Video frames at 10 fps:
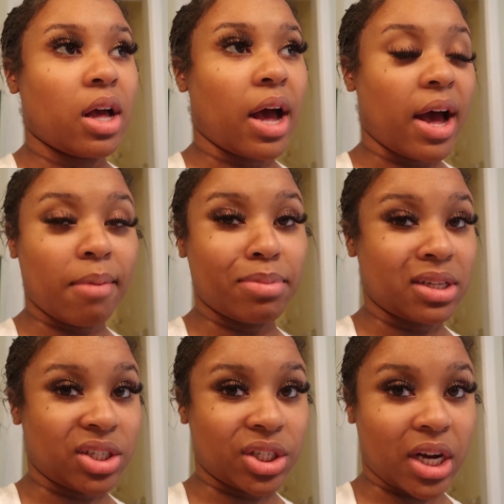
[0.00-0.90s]
I hop in
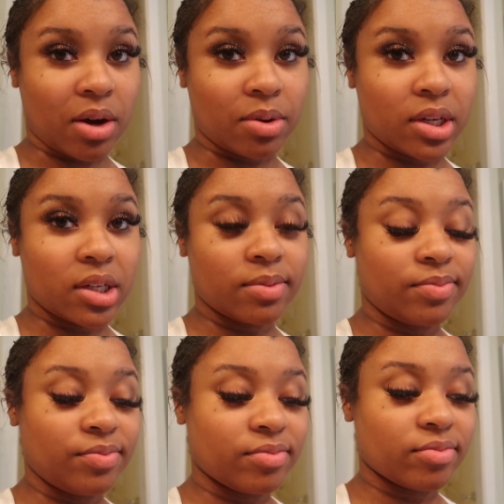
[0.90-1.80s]
the shower.
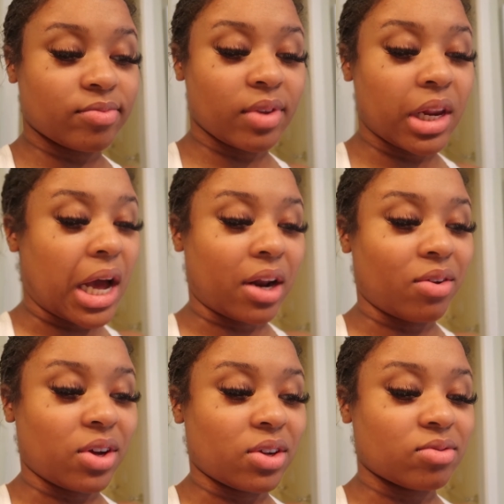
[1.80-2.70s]
I don't
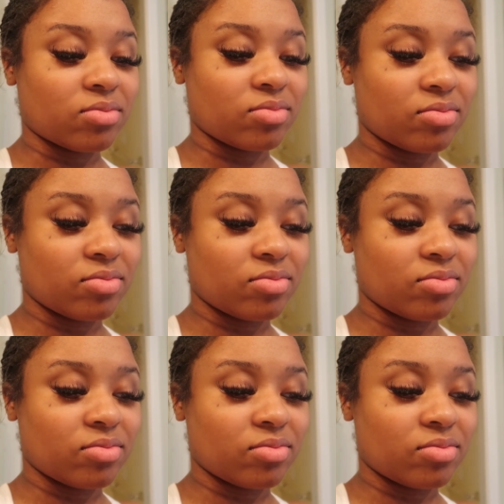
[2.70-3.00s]
know.